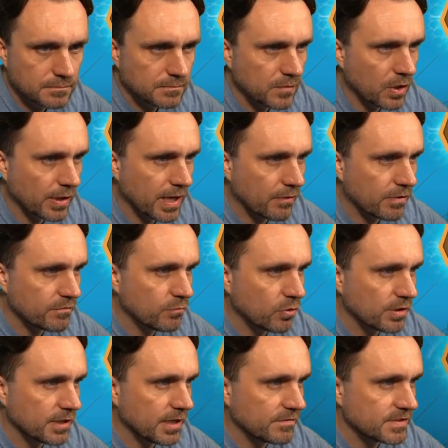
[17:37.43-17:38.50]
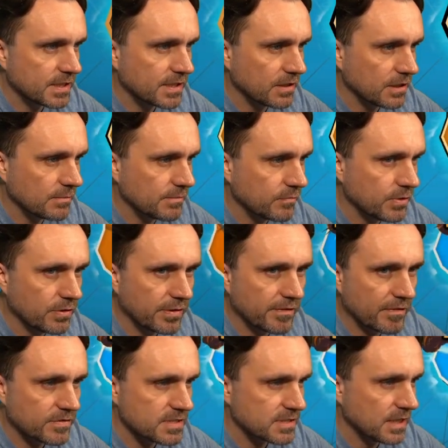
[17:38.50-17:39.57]
Oh yeah, we have more than enough to kill them. We don't even
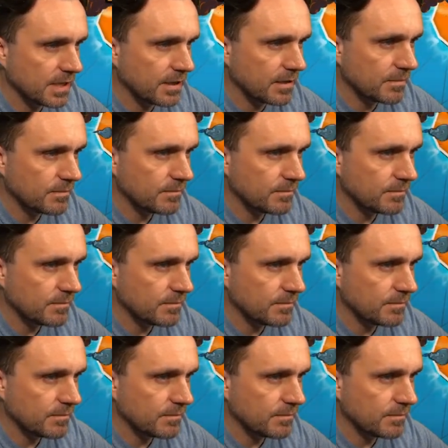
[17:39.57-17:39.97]
have to slider.